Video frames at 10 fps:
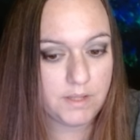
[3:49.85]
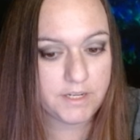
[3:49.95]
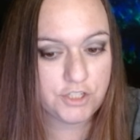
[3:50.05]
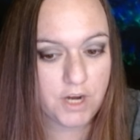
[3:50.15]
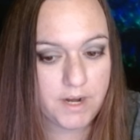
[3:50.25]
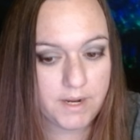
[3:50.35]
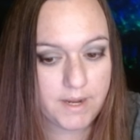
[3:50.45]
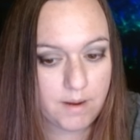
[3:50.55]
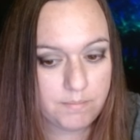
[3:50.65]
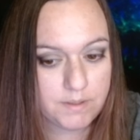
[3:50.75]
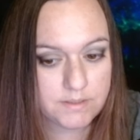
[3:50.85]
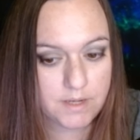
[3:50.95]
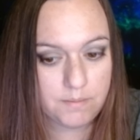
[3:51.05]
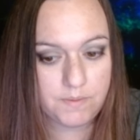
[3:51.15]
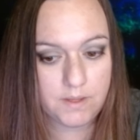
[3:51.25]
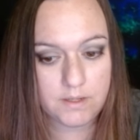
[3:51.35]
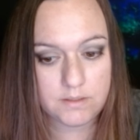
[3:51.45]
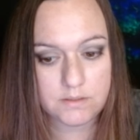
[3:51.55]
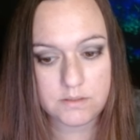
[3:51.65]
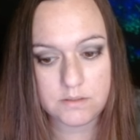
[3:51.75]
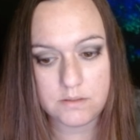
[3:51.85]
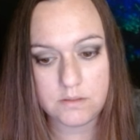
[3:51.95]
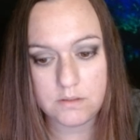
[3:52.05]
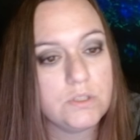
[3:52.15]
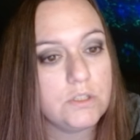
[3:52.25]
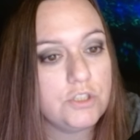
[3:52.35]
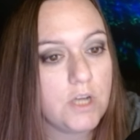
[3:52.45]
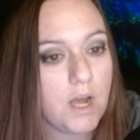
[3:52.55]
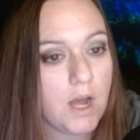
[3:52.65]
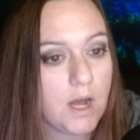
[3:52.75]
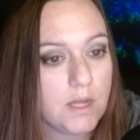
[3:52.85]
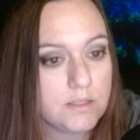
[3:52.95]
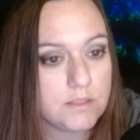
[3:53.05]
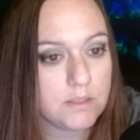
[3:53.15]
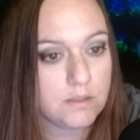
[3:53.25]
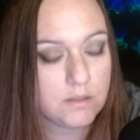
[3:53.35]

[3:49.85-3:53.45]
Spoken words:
like china cabinet type things, such as,